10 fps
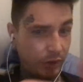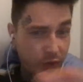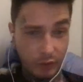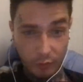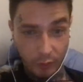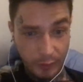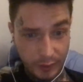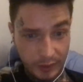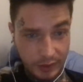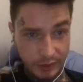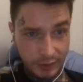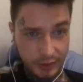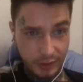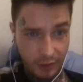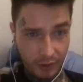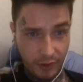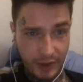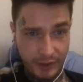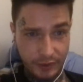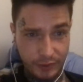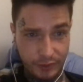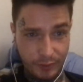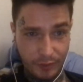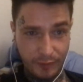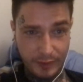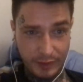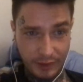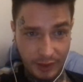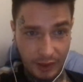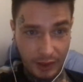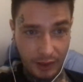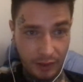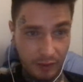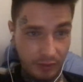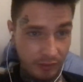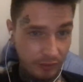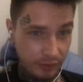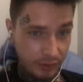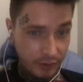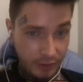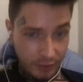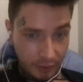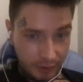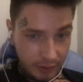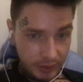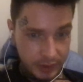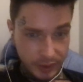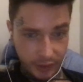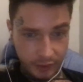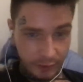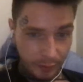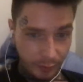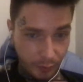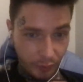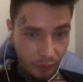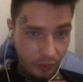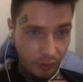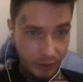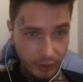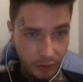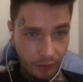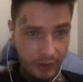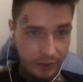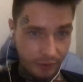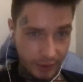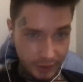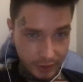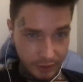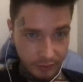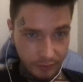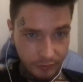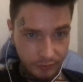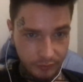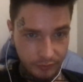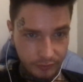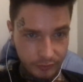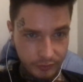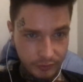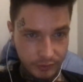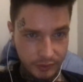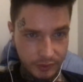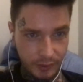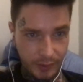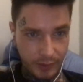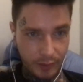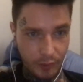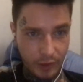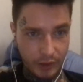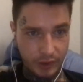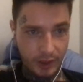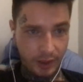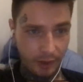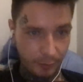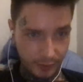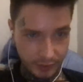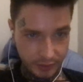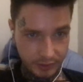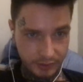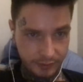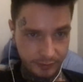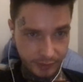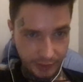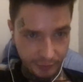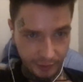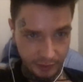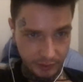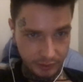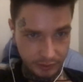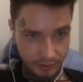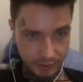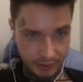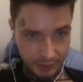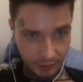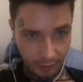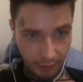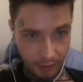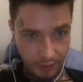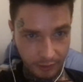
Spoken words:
could we potentially start a grassroots movement that steers people in the right direction to maybe want to try and help us, believe us, etc.?